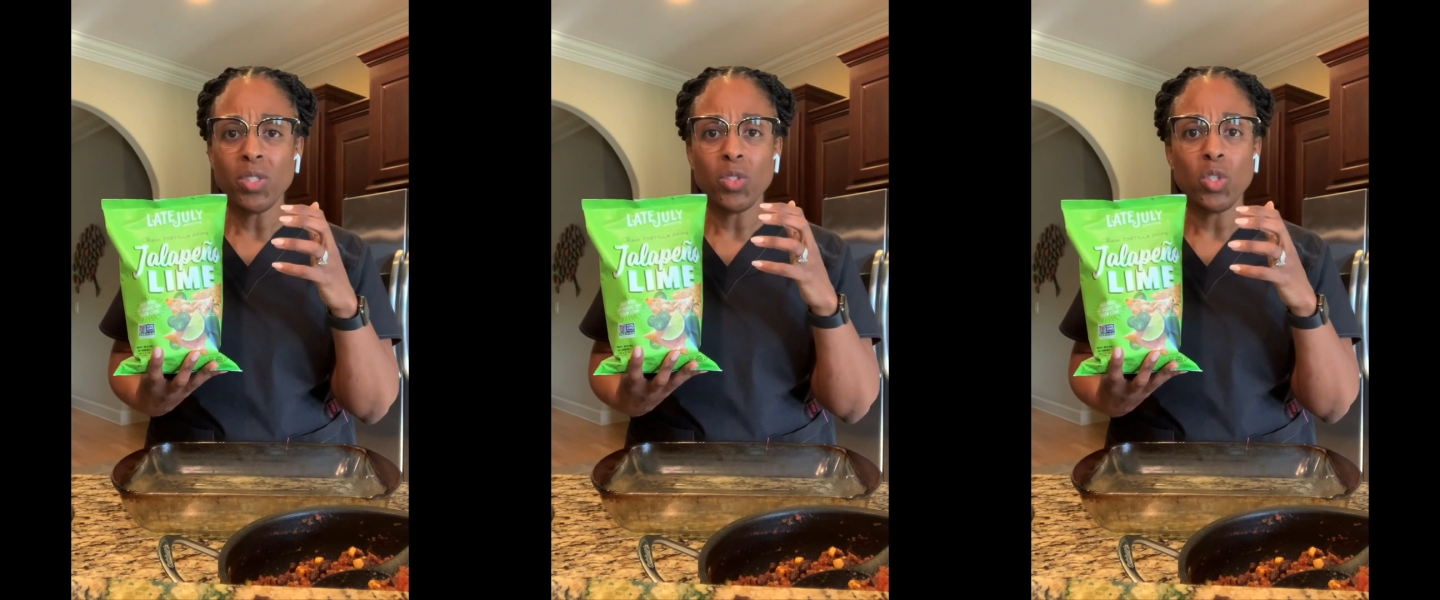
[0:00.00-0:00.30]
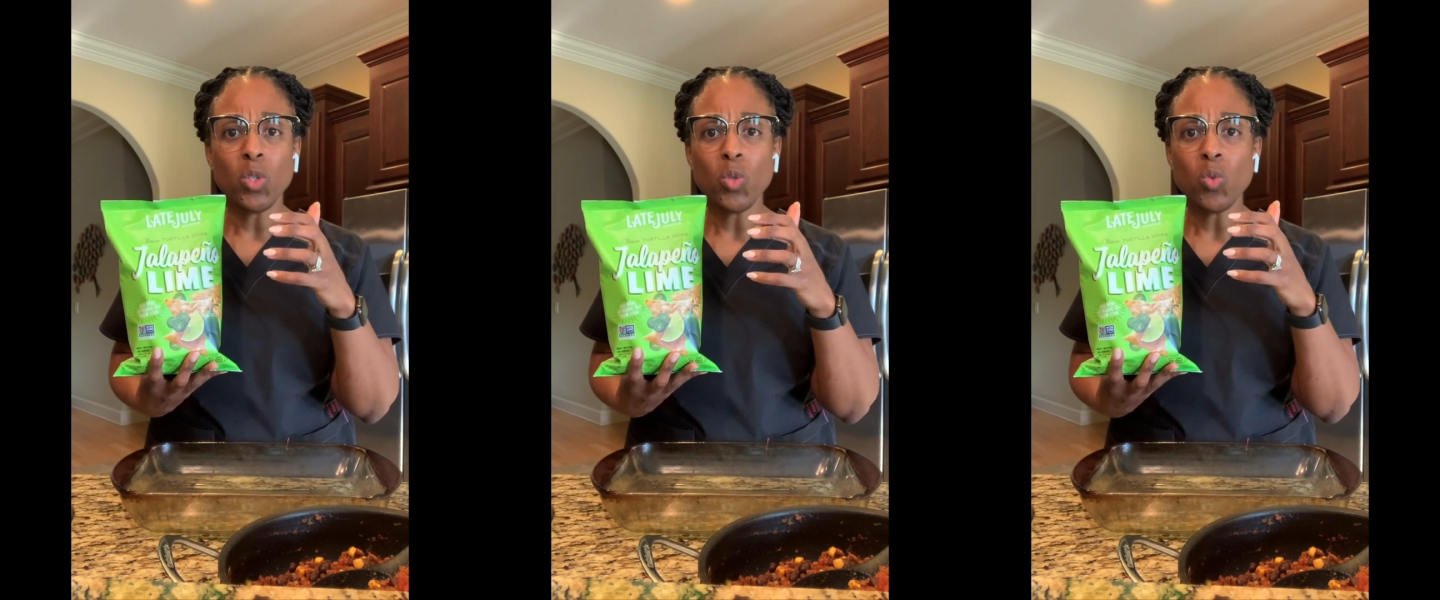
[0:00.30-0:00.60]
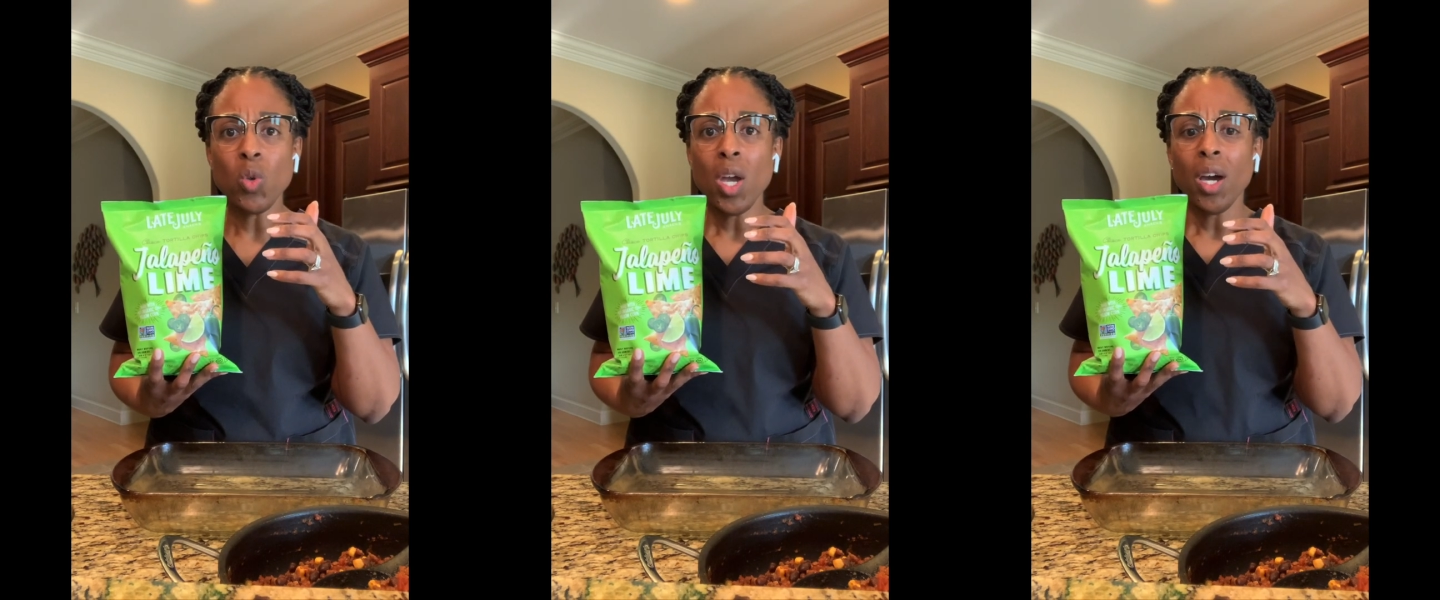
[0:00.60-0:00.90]
to
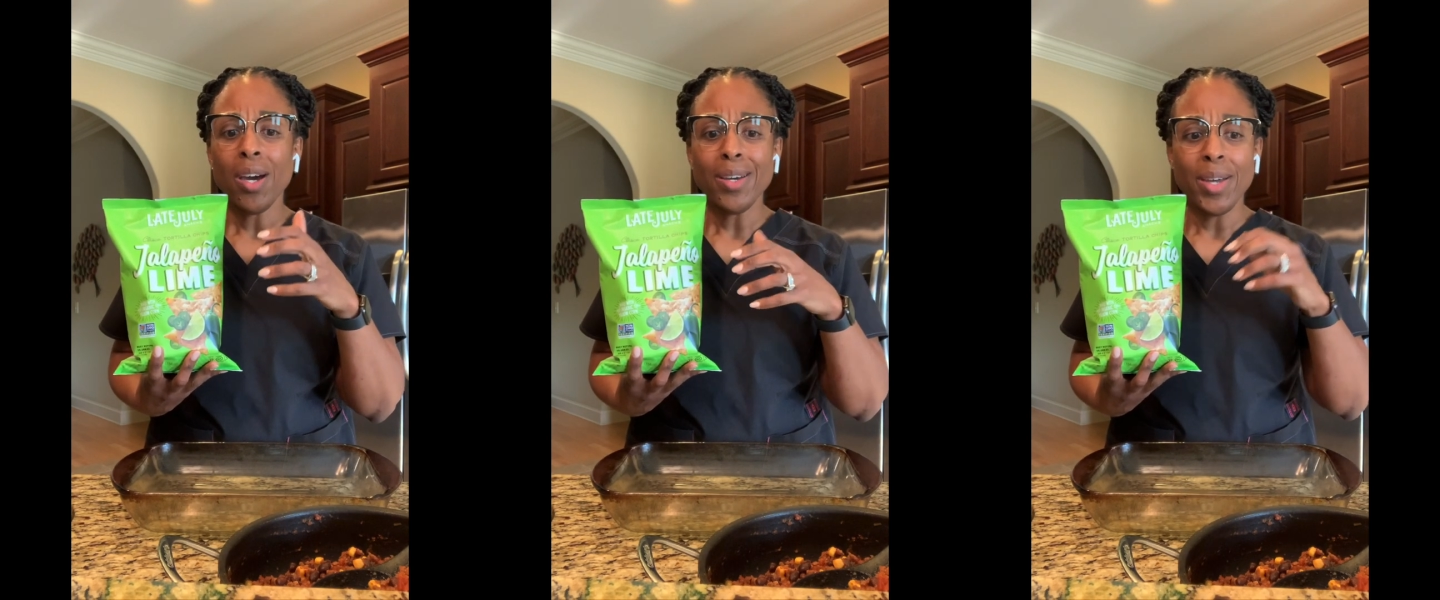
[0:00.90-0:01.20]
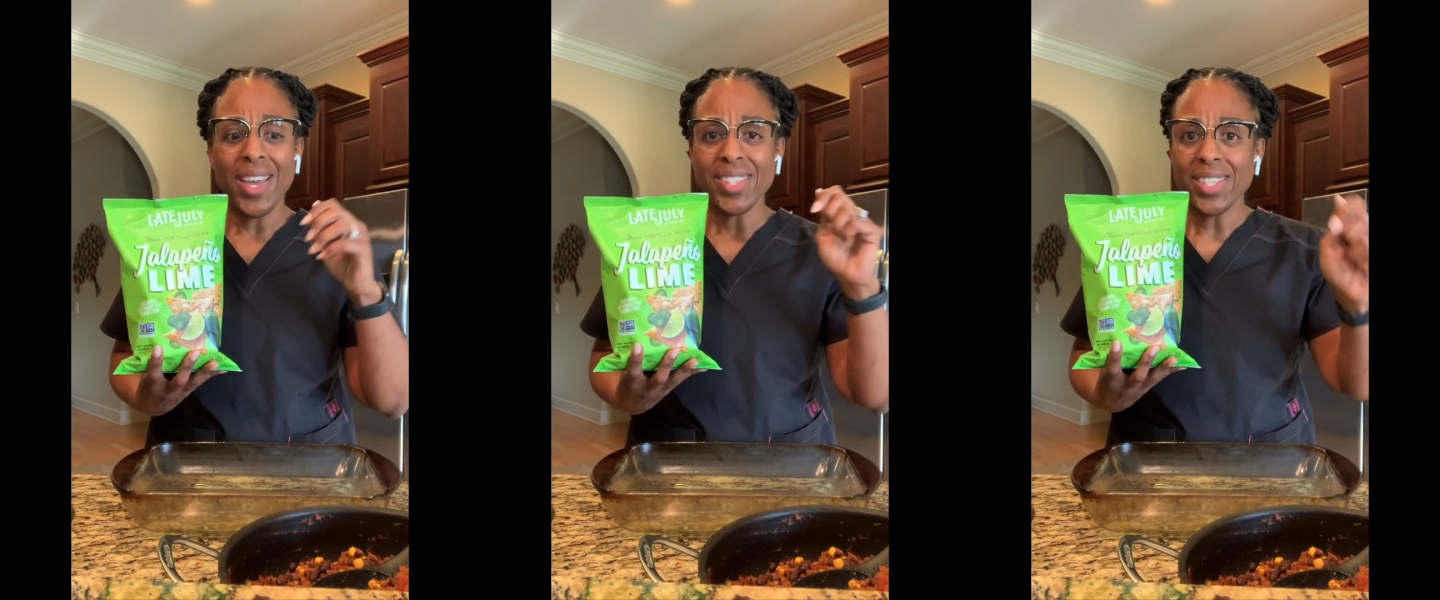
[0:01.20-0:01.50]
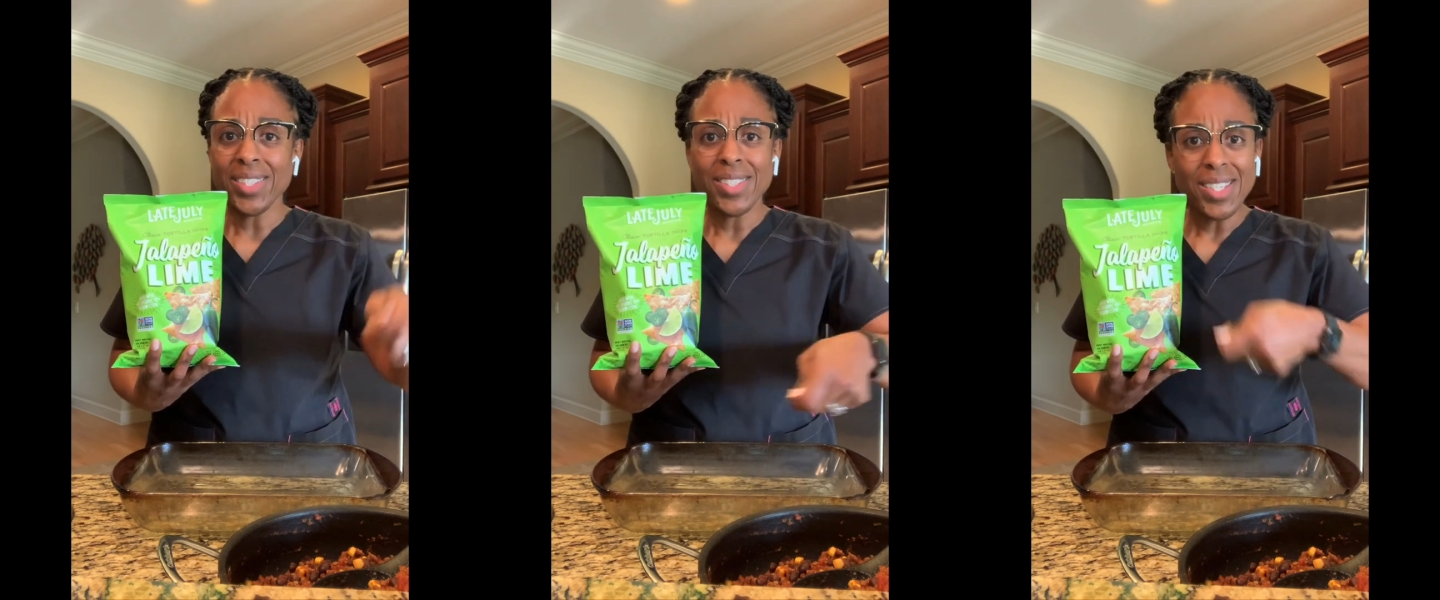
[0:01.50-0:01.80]
do as
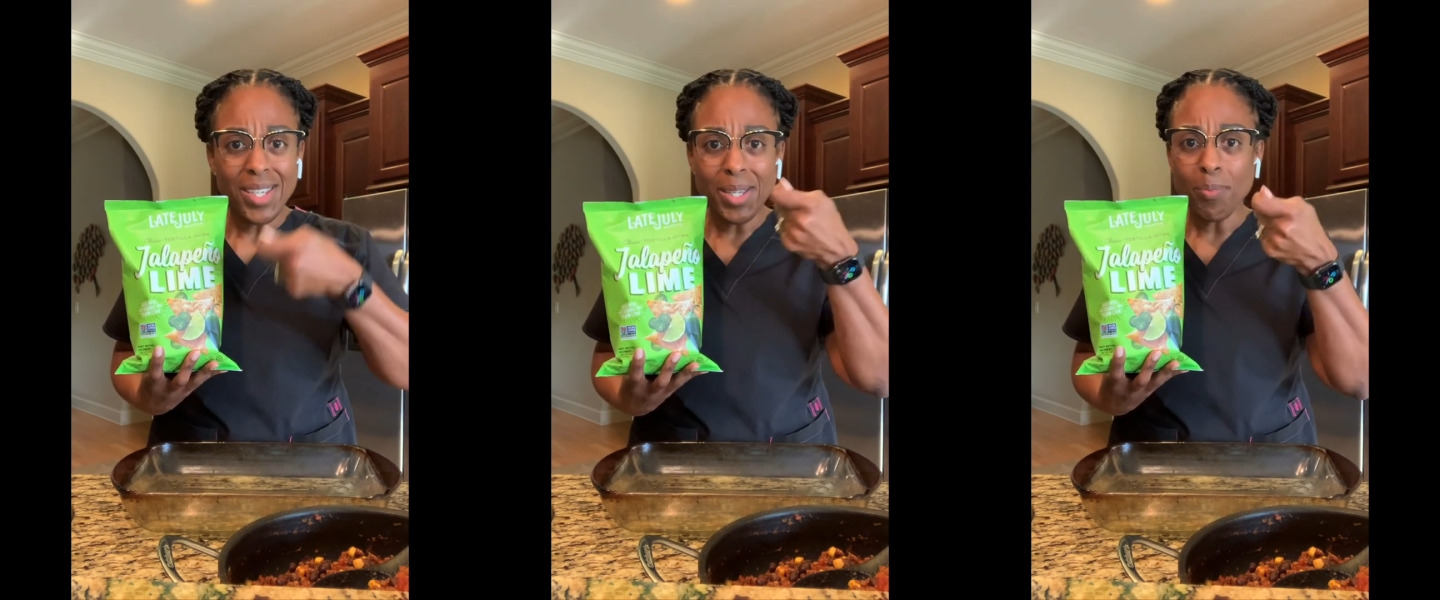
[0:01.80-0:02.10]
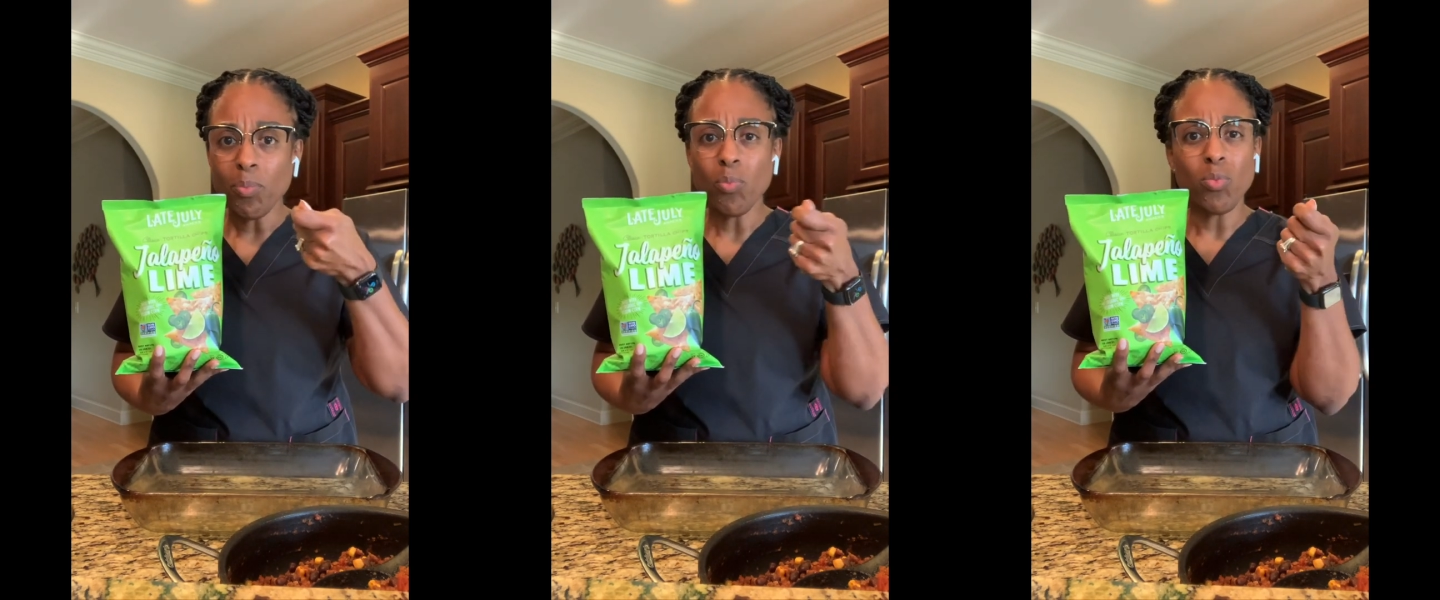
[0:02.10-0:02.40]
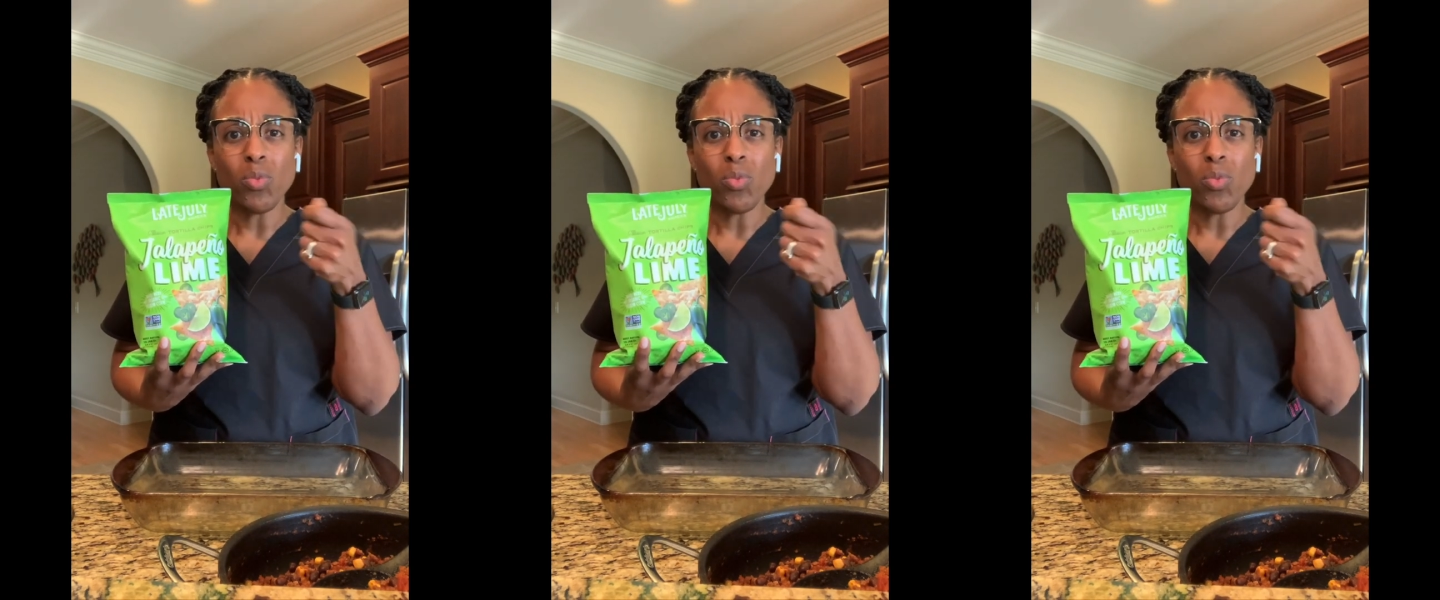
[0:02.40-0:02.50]
a dip,